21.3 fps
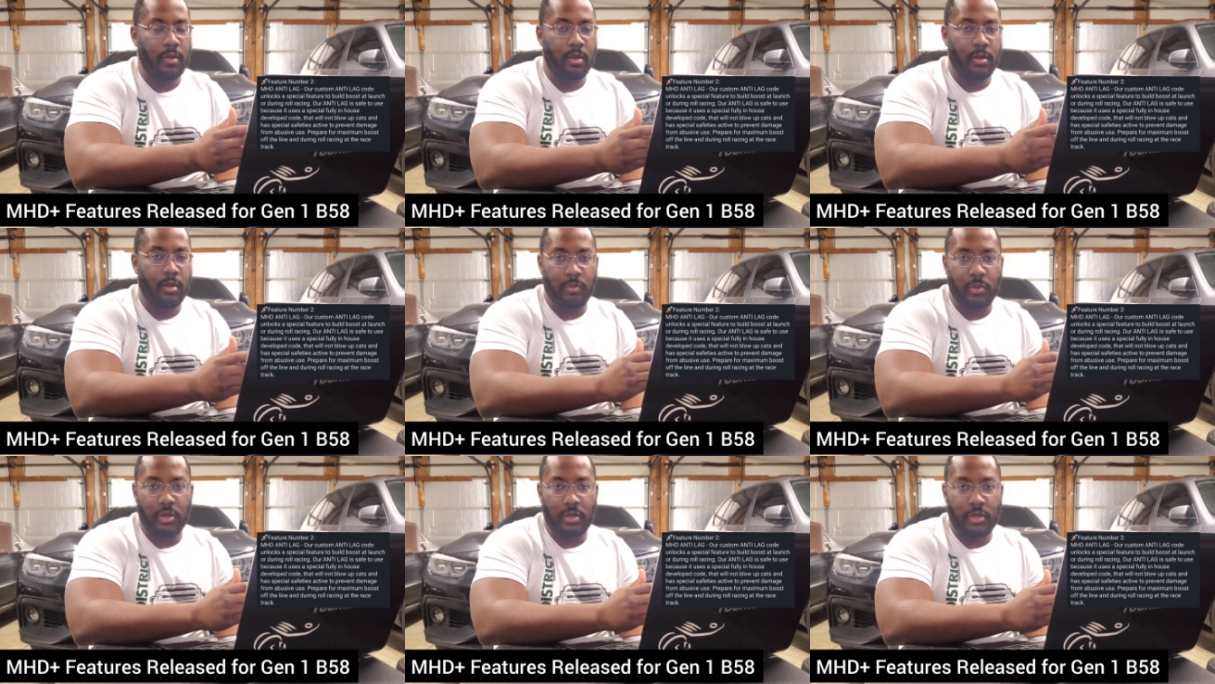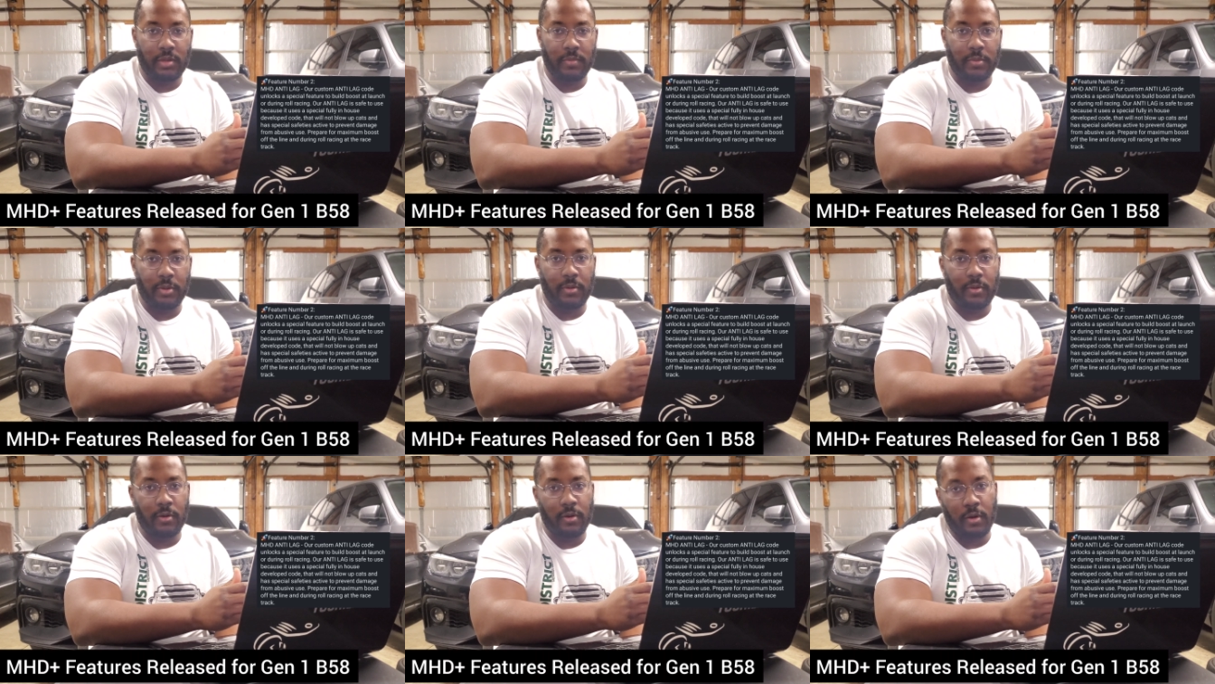a more
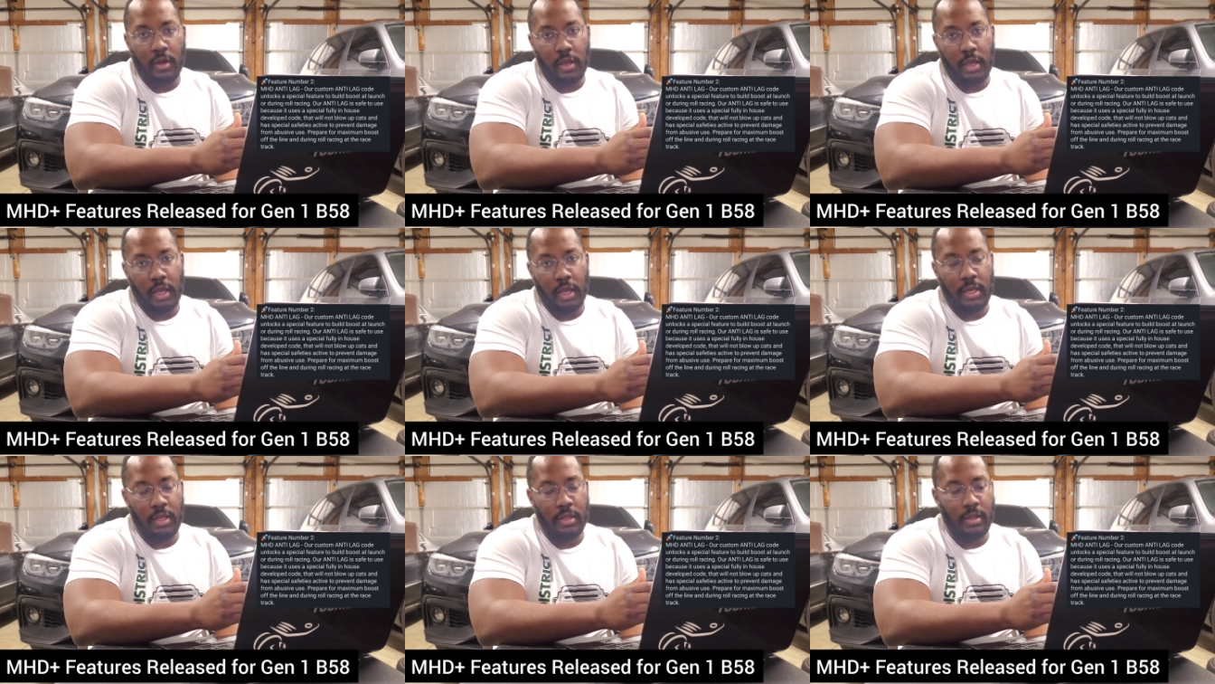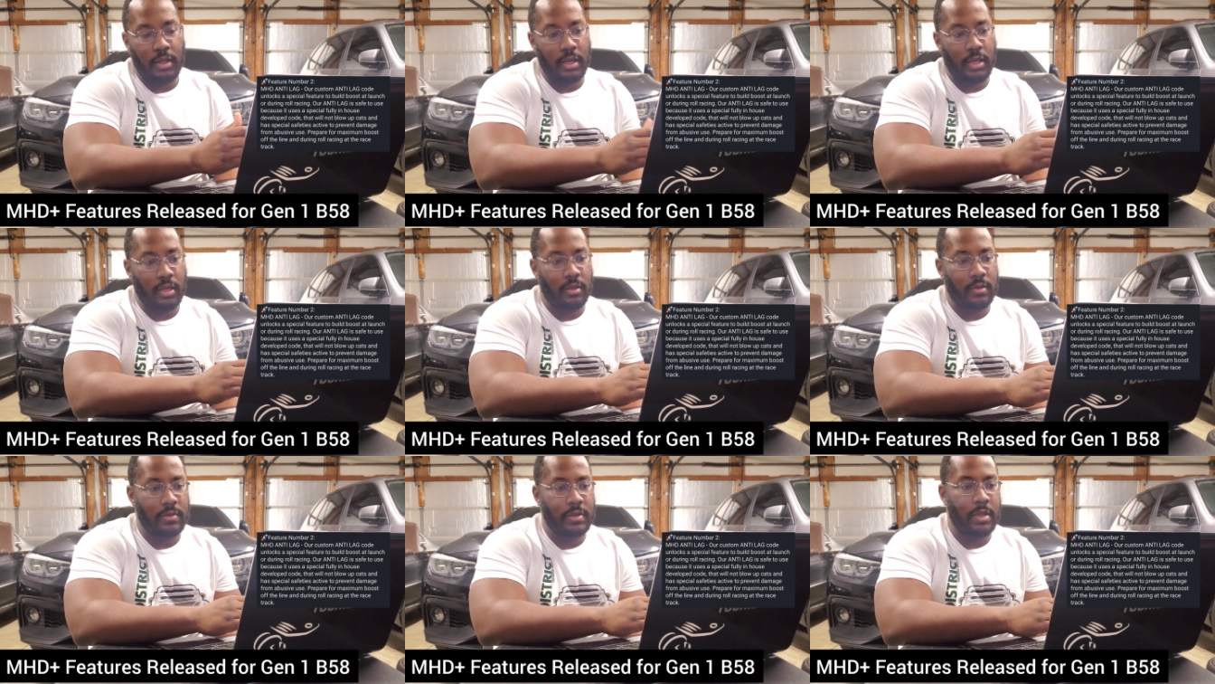typical
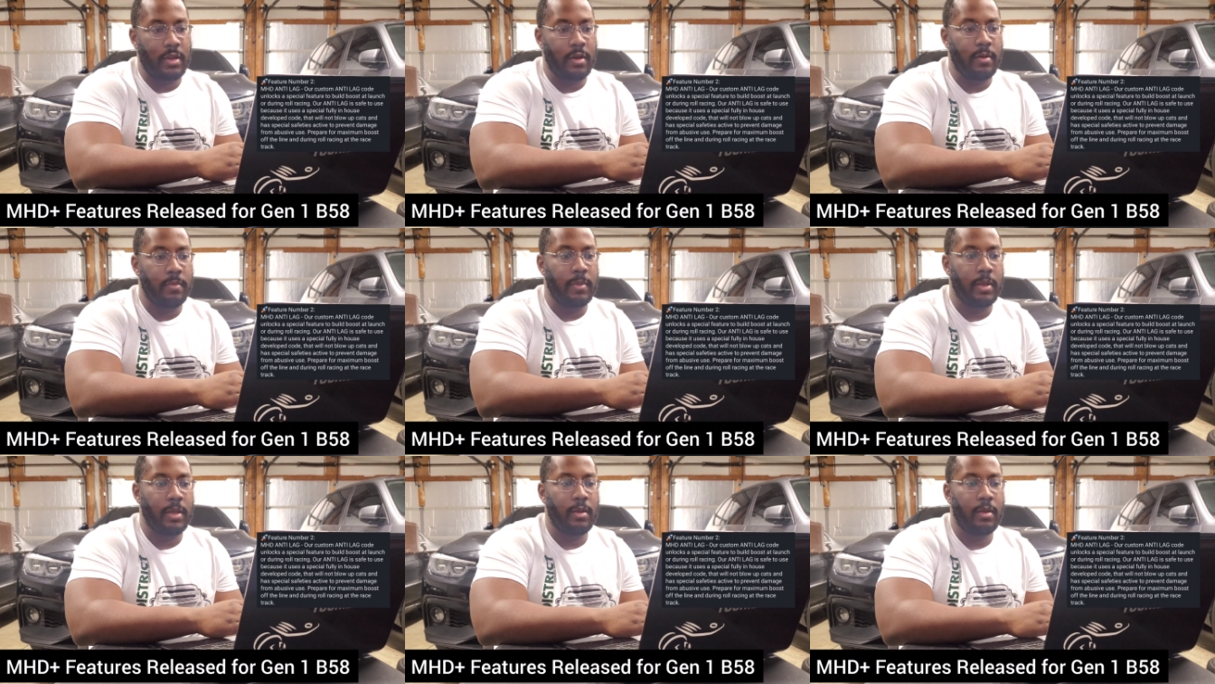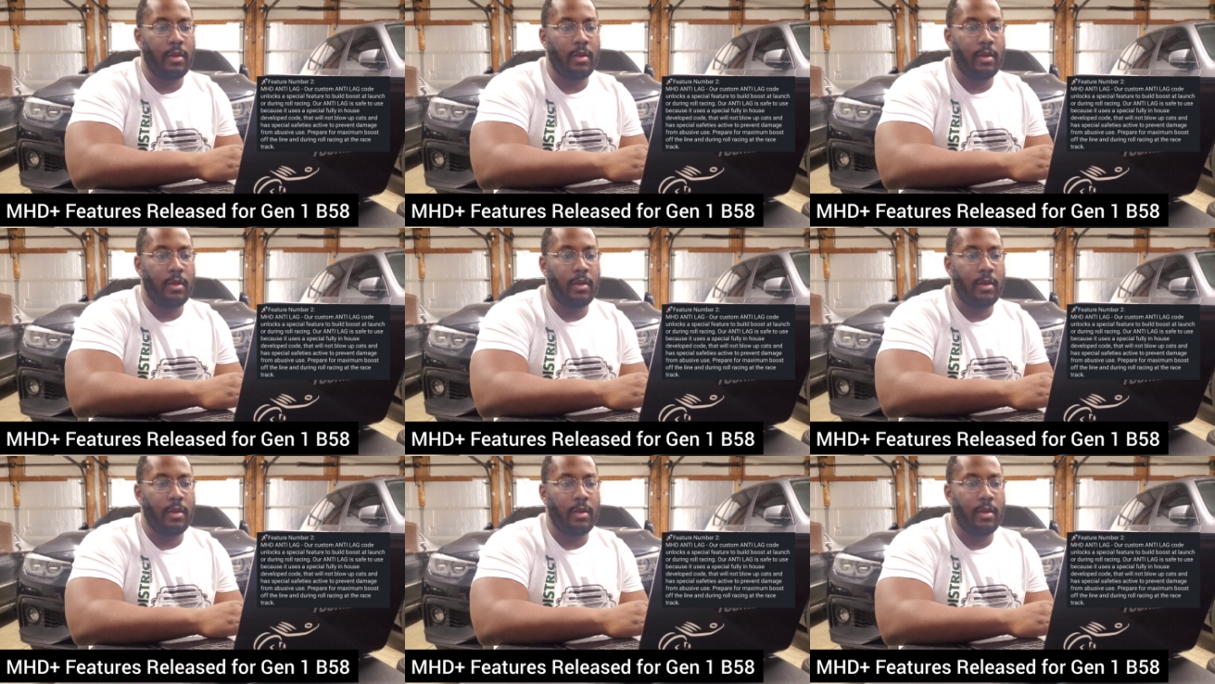anti-lag setup.